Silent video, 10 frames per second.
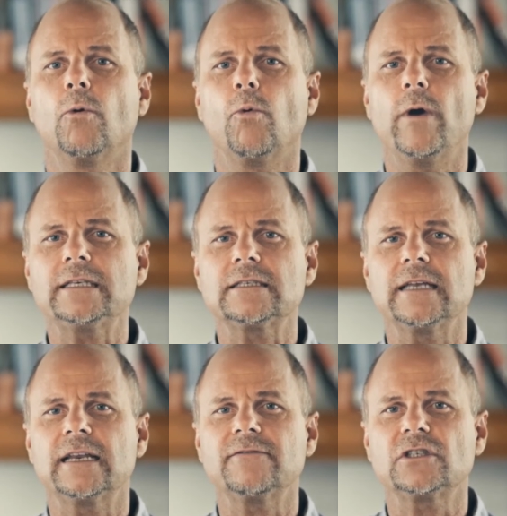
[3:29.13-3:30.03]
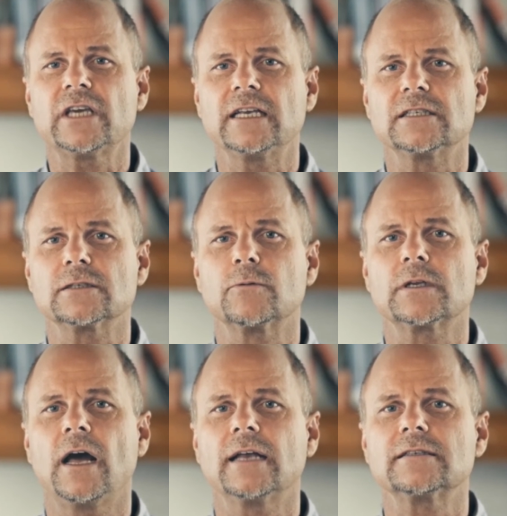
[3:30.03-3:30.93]
Which set of changes
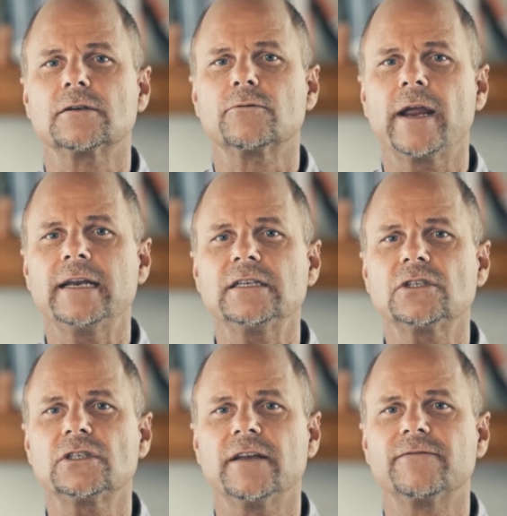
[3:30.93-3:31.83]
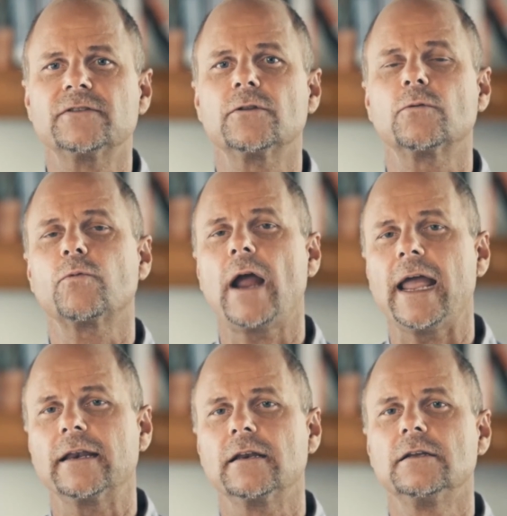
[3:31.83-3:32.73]
would cause the greatest shift to the
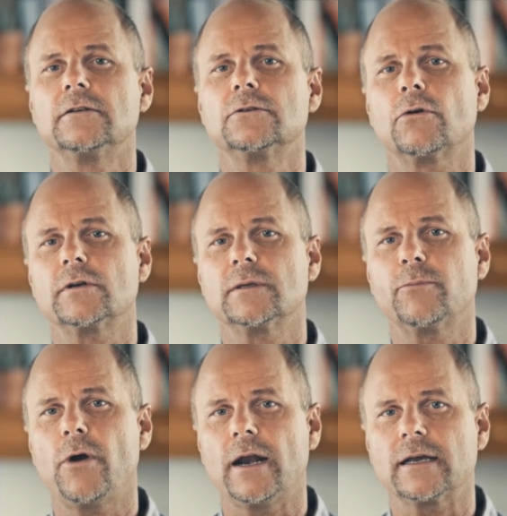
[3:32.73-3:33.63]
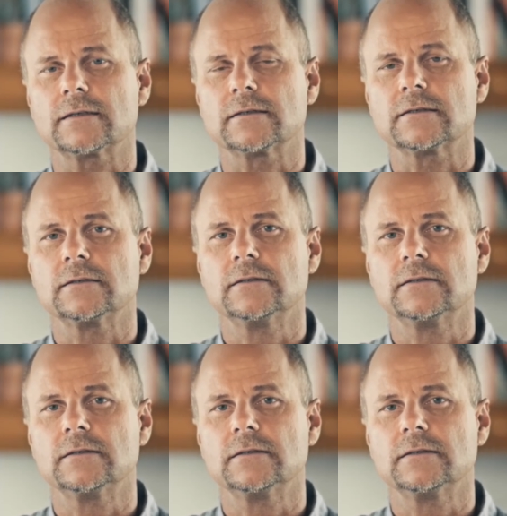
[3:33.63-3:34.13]
right towards the products?